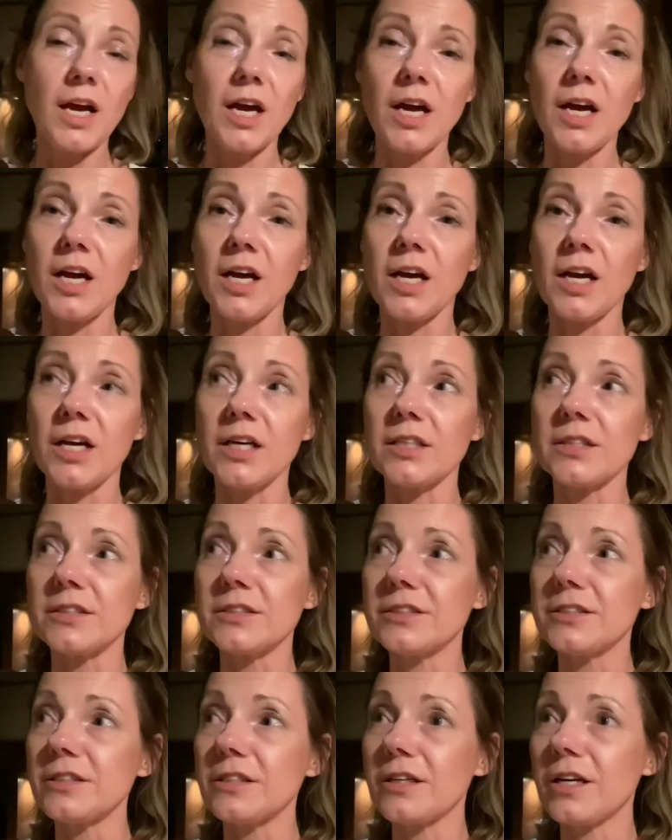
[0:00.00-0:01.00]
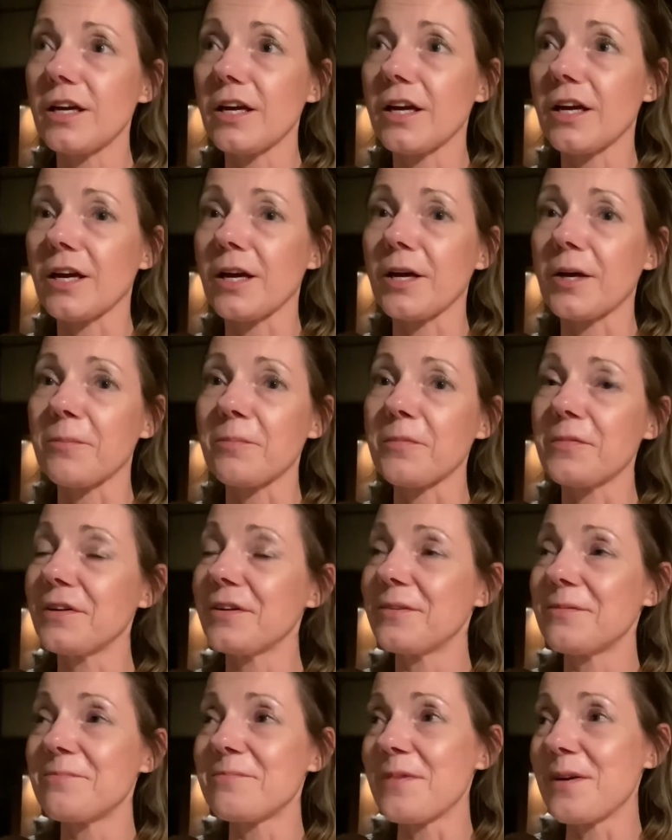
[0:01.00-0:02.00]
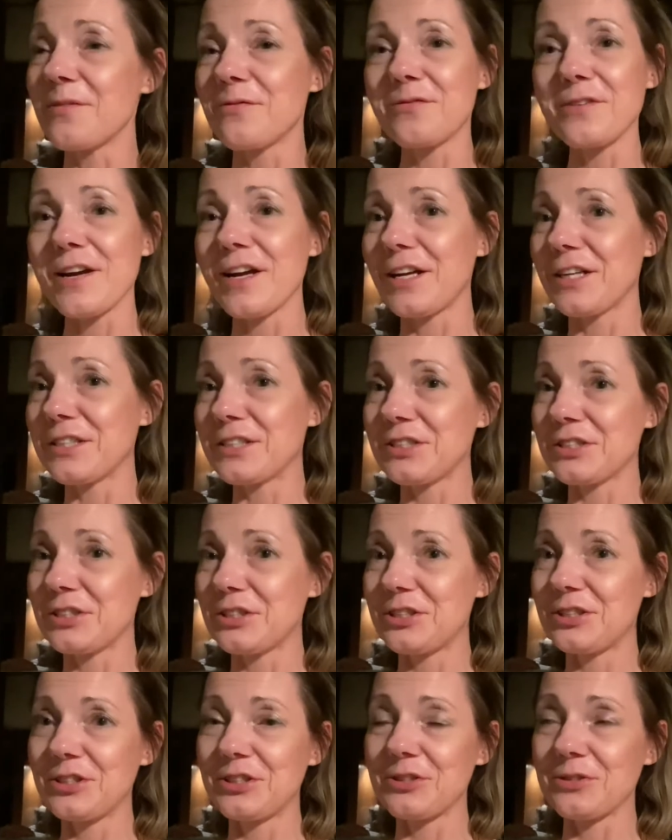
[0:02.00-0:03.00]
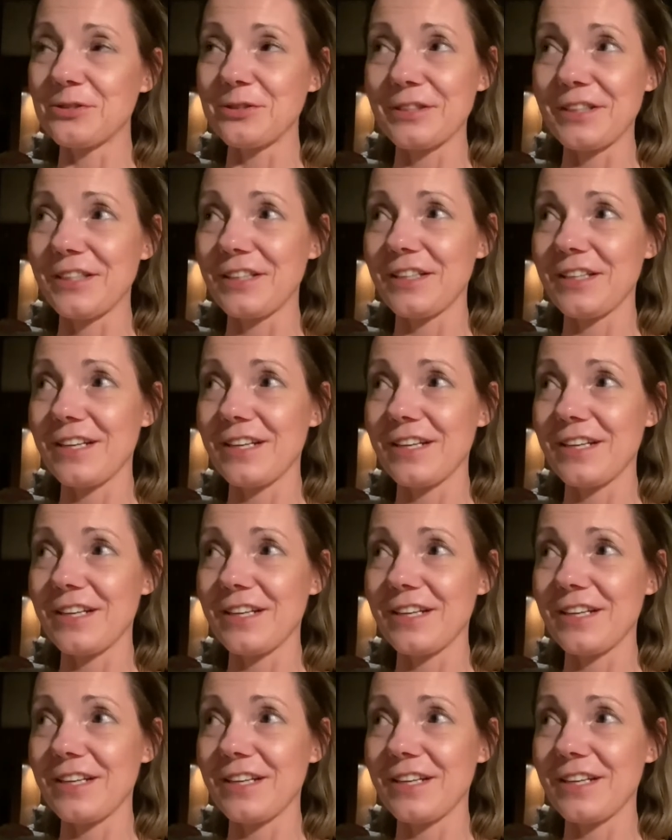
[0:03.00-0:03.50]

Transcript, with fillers: and um, uh, my friend Julie.